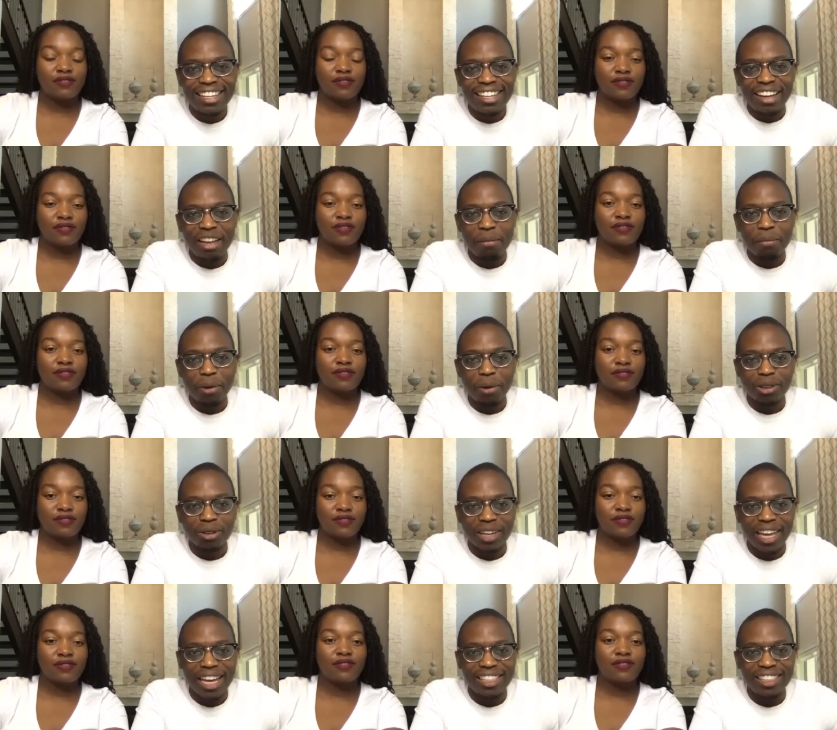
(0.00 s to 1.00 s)
Speaker 1: in both
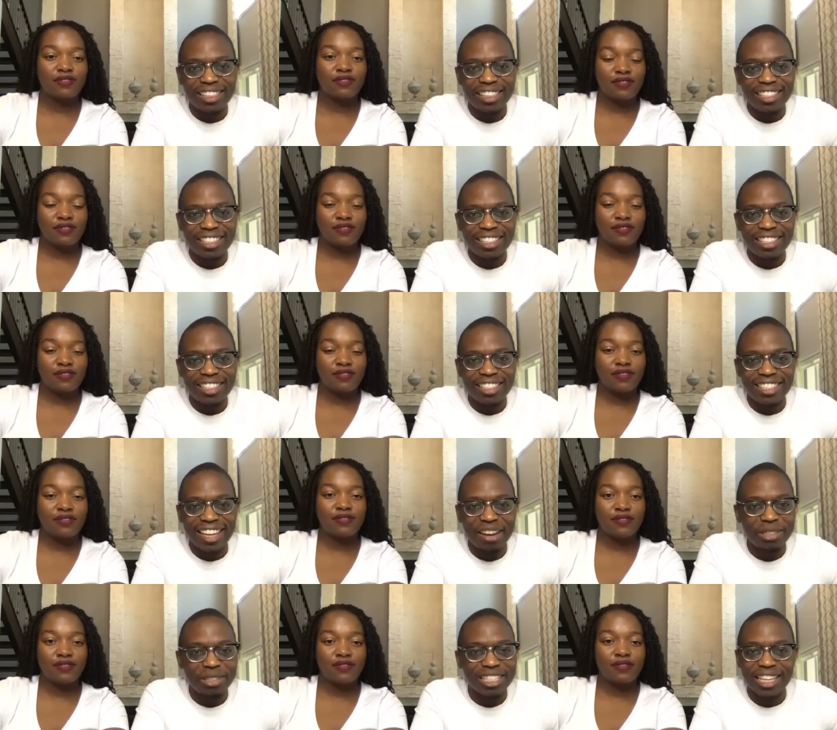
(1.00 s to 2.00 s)
locations
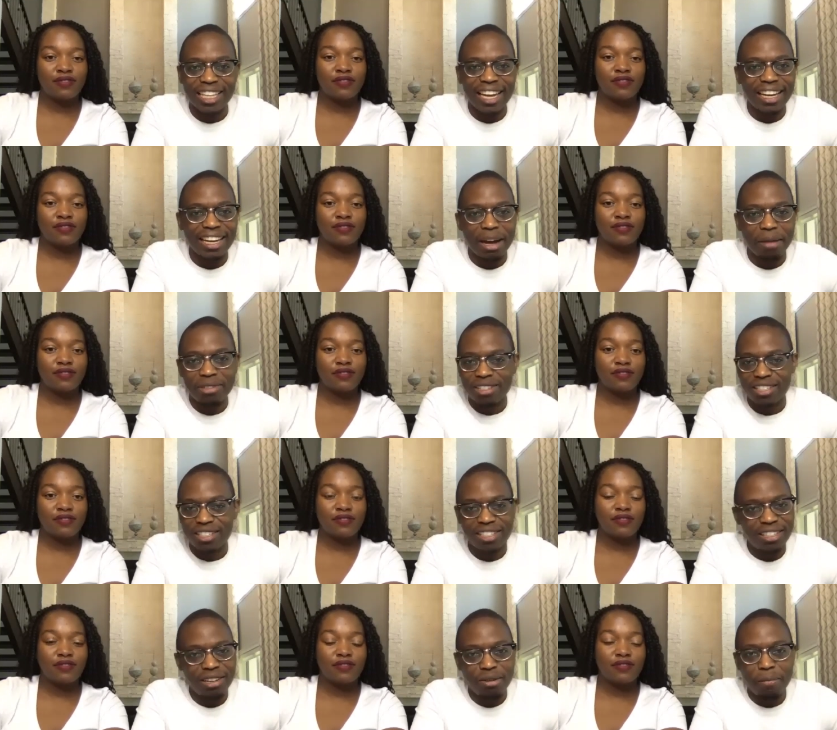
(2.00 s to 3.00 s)
and we just ended up
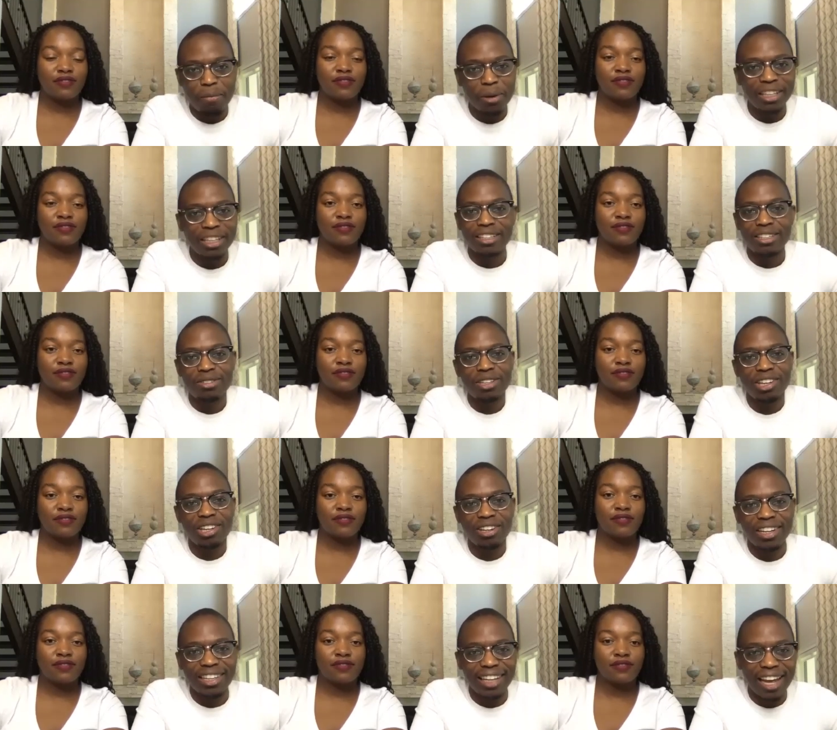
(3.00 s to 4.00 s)
just you know pulling the
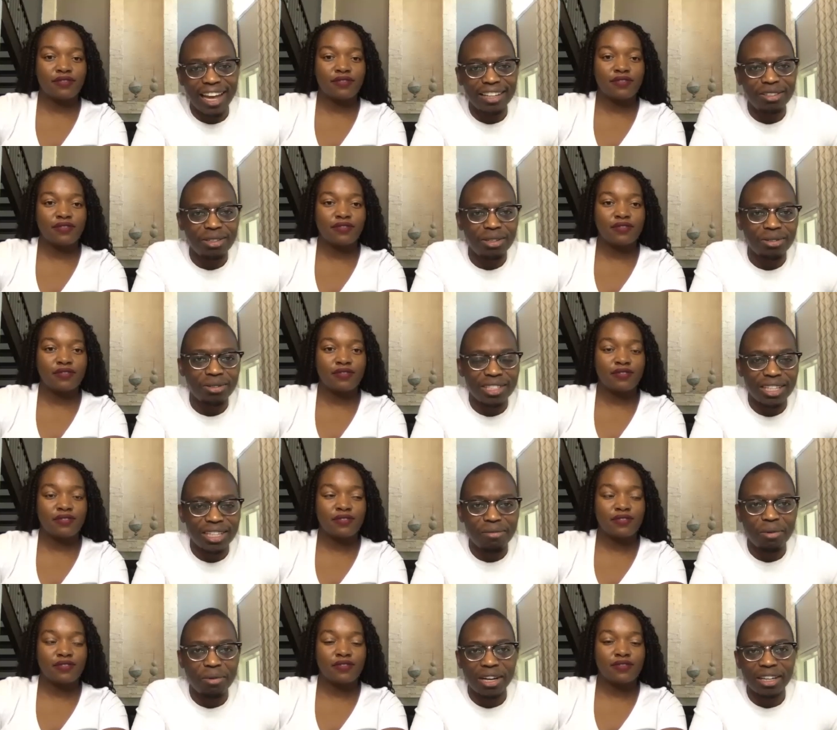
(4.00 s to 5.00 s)
trigger and getting two instead
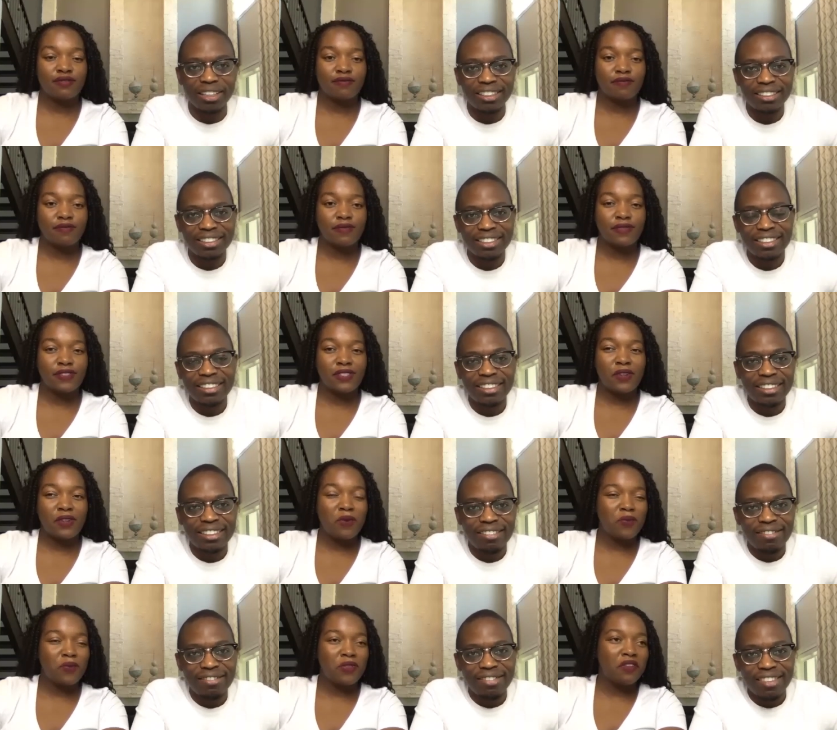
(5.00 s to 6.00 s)
of one
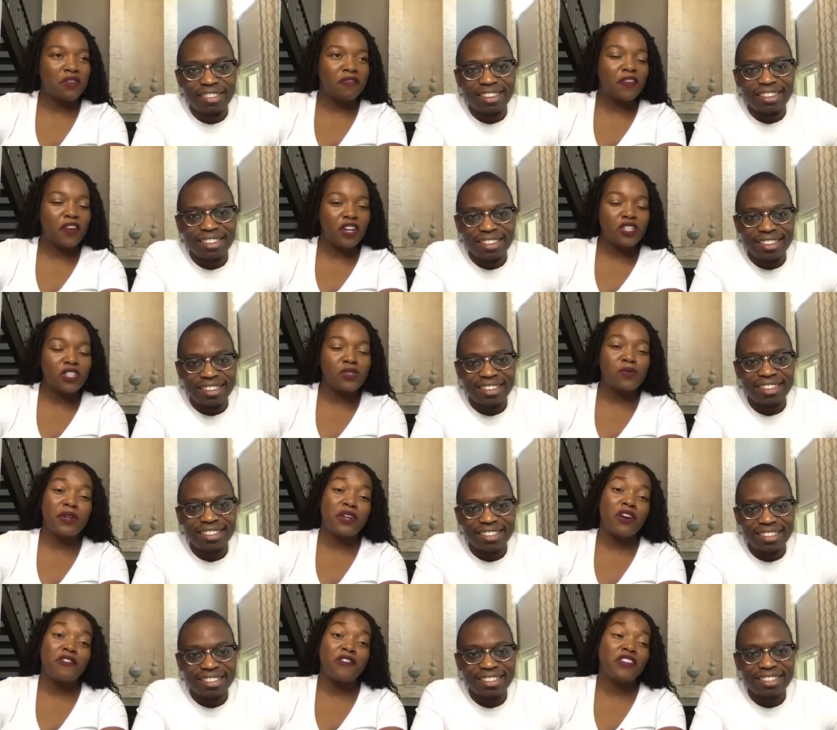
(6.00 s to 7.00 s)
Speaker 2: so the first one
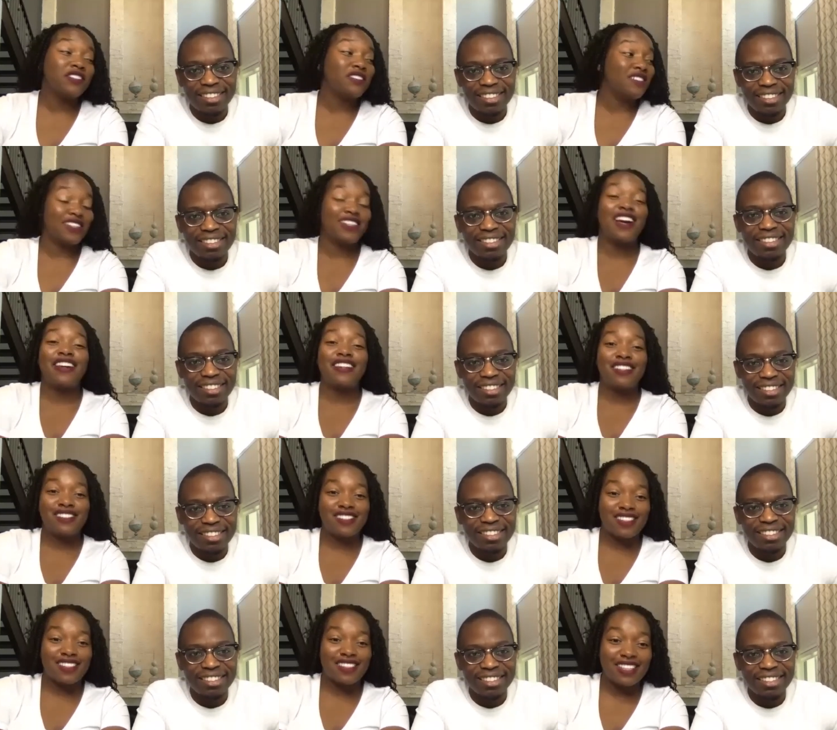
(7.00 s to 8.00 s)
our realtor kind of
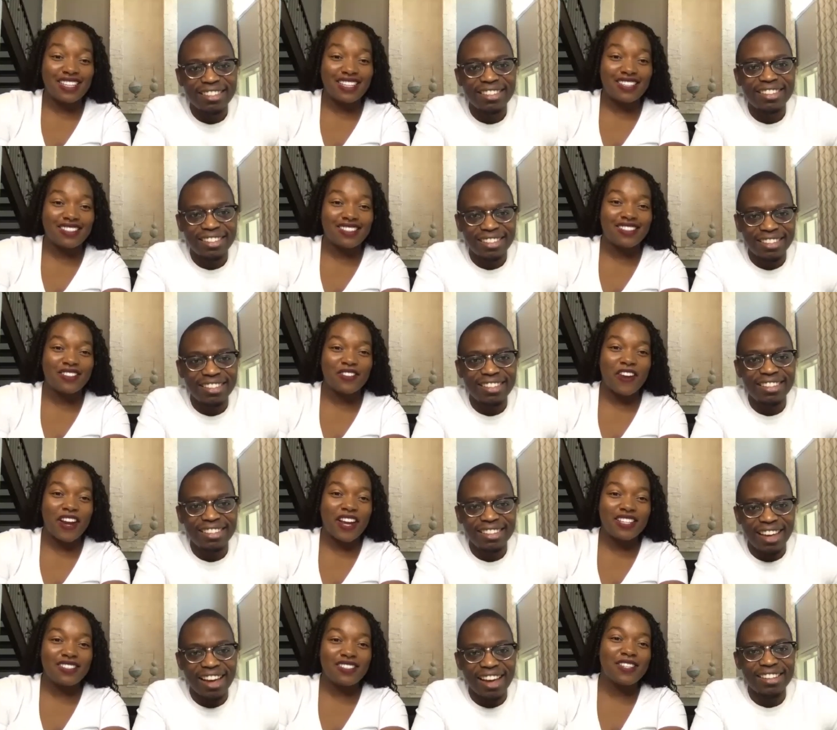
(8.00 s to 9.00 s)
took the lead
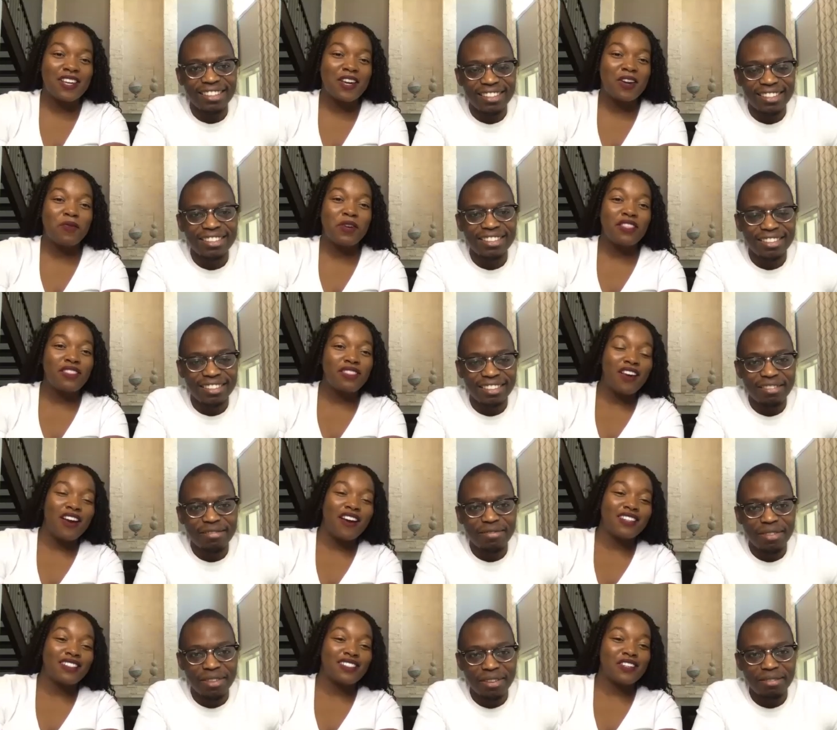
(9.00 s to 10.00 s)
right yeah. we
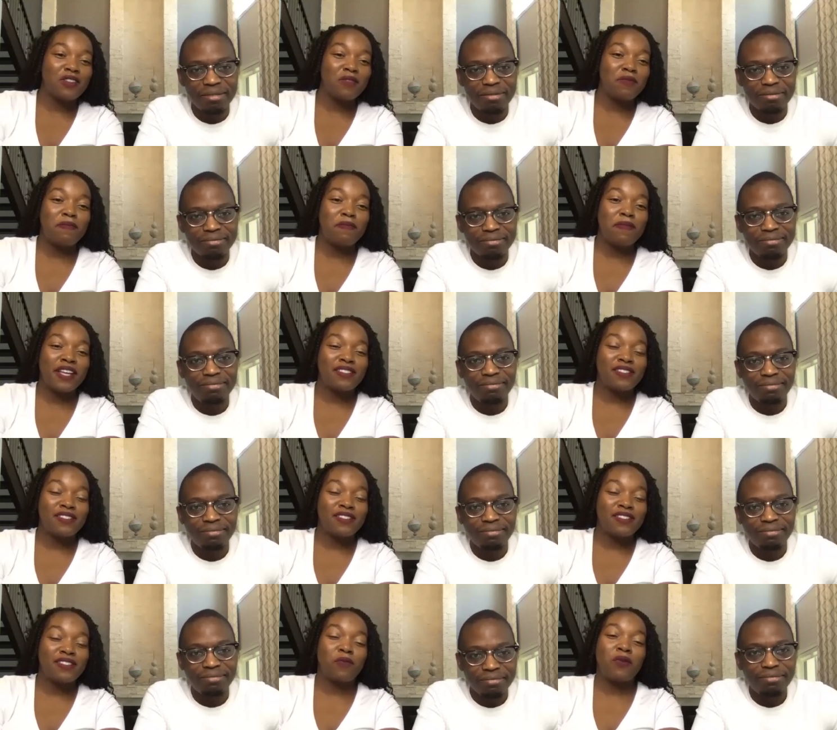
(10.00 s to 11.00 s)
thought it would be best to
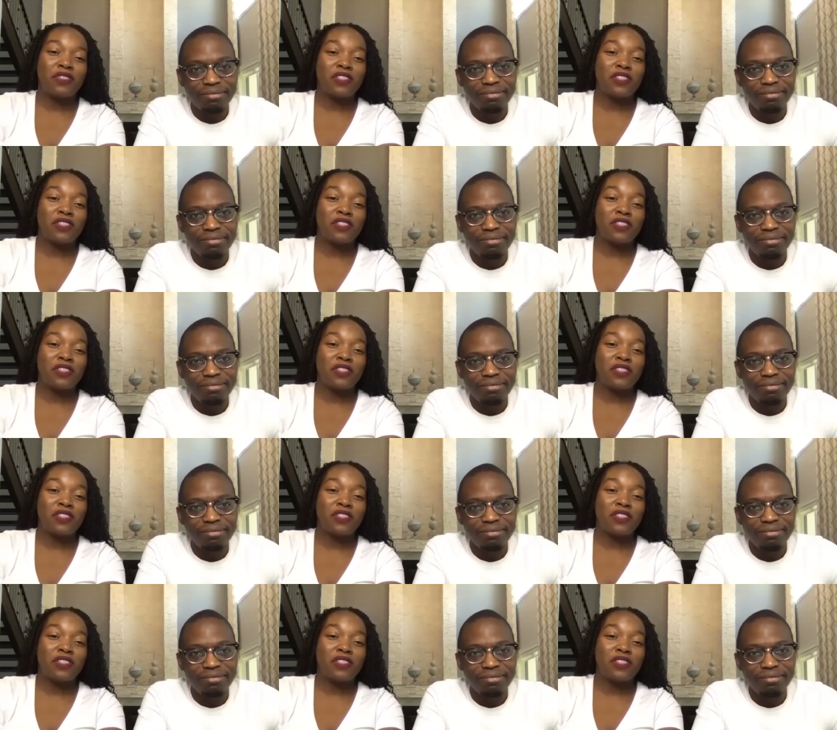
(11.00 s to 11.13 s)
work with a